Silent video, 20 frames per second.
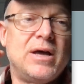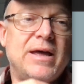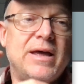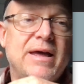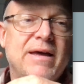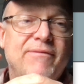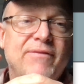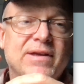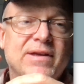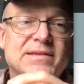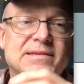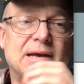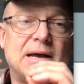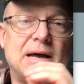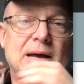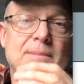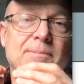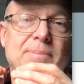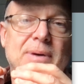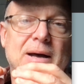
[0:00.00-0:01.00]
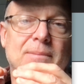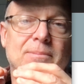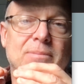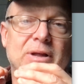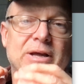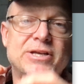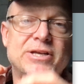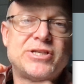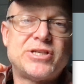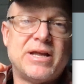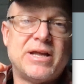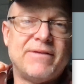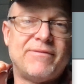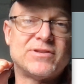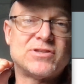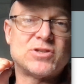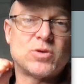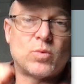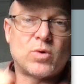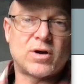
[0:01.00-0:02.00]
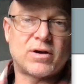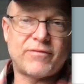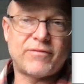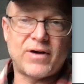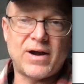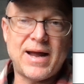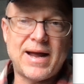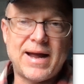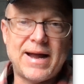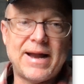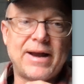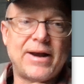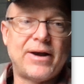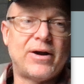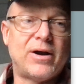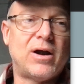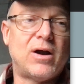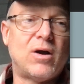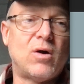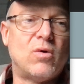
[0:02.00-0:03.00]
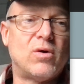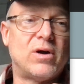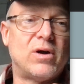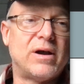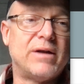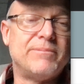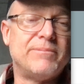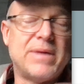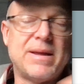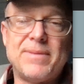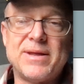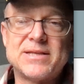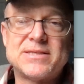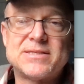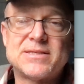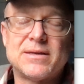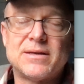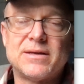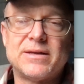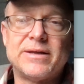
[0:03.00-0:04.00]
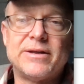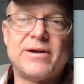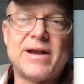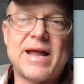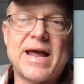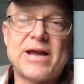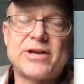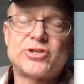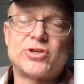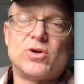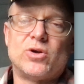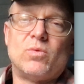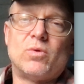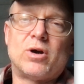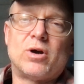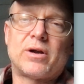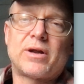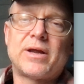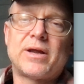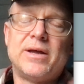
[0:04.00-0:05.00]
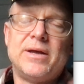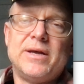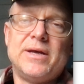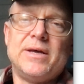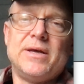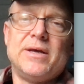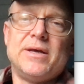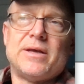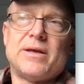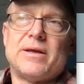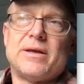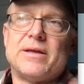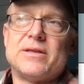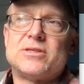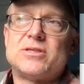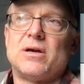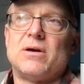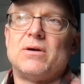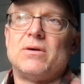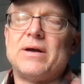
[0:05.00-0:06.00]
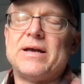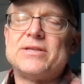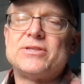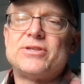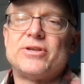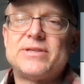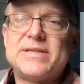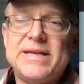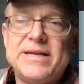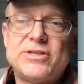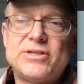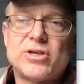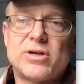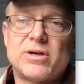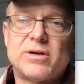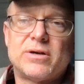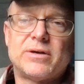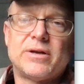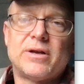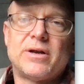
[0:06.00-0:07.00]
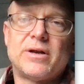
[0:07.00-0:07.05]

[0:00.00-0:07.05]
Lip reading: if it's unpublished, if it's a work for hire, or maybe it's an international work. And so as your teacher,